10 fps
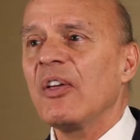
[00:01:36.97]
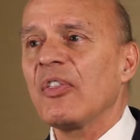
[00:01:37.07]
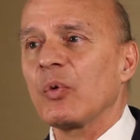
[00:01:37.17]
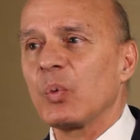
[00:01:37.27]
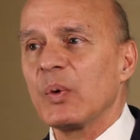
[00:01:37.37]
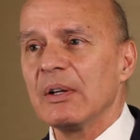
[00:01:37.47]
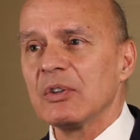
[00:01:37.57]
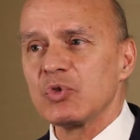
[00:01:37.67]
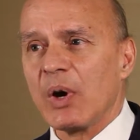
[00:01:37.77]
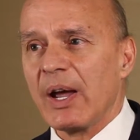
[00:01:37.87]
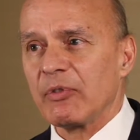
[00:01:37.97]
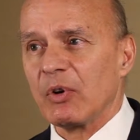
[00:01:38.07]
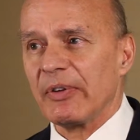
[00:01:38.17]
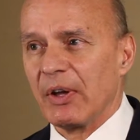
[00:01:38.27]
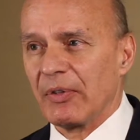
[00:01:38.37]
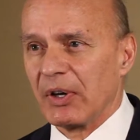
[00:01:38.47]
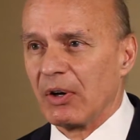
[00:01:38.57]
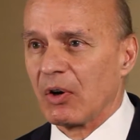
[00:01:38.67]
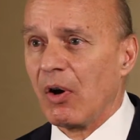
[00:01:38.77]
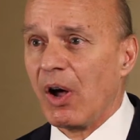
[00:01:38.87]
The real driver of
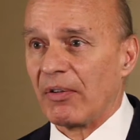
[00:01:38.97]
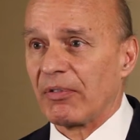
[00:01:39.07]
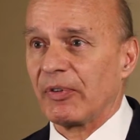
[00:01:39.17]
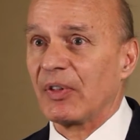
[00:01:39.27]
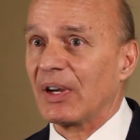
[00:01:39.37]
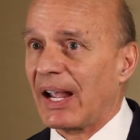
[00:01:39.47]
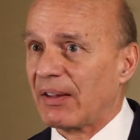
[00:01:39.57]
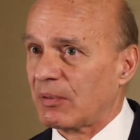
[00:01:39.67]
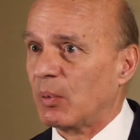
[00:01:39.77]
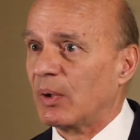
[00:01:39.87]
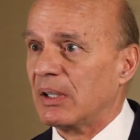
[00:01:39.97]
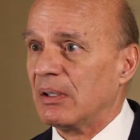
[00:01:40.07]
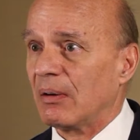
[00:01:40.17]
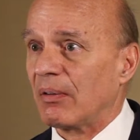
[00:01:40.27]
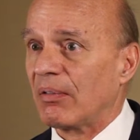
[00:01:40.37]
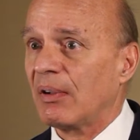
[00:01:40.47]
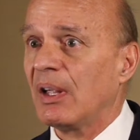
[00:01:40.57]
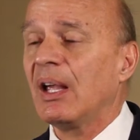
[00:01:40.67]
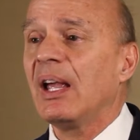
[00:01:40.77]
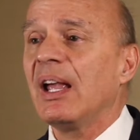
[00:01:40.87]
healthcare costs for the last 20 years
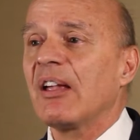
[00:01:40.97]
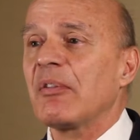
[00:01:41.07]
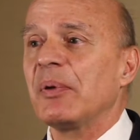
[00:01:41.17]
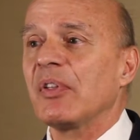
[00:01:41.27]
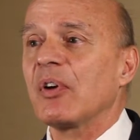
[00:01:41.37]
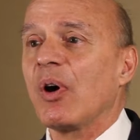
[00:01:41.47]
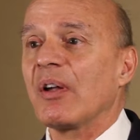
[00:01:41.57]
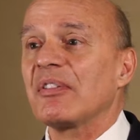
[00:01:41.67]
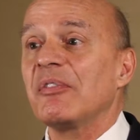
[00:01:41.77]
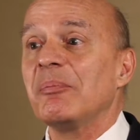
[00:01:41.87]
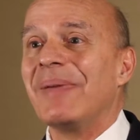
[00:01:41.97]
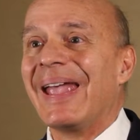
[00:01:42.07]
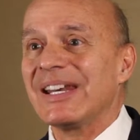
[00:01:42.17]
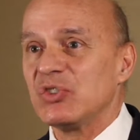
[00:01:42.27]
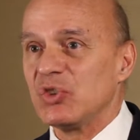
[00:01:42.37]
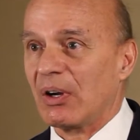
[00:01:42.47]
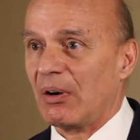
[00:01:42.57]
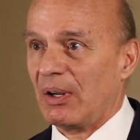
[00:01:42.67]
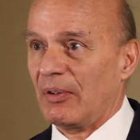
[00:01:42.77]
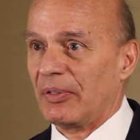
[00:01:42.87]
has been the cost of managing
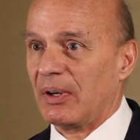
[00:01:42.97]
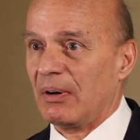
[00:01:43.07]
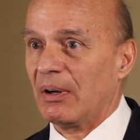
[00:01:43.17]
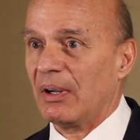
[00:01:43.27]
our healthcare.